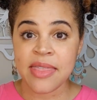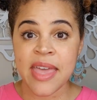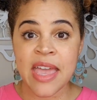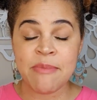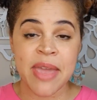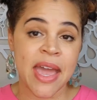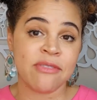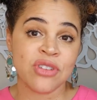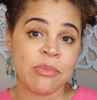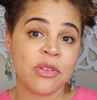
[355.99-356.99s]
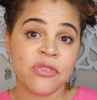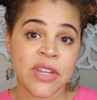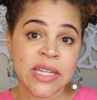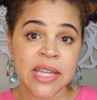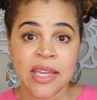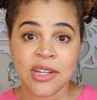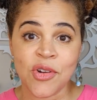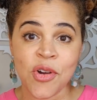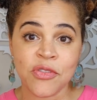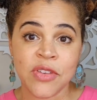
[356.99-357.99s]
They may have trouble fitting in
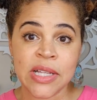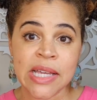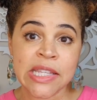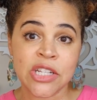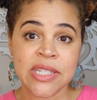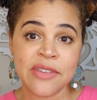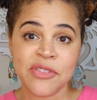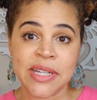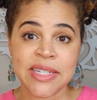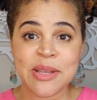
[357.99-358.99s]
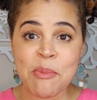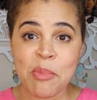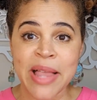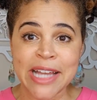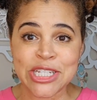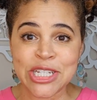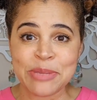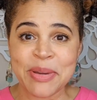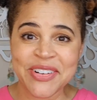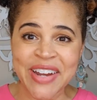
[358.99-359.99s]
or feel a little different. Black
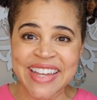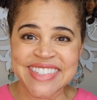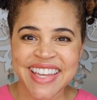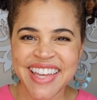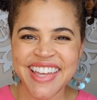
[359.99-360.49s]
sheep, right?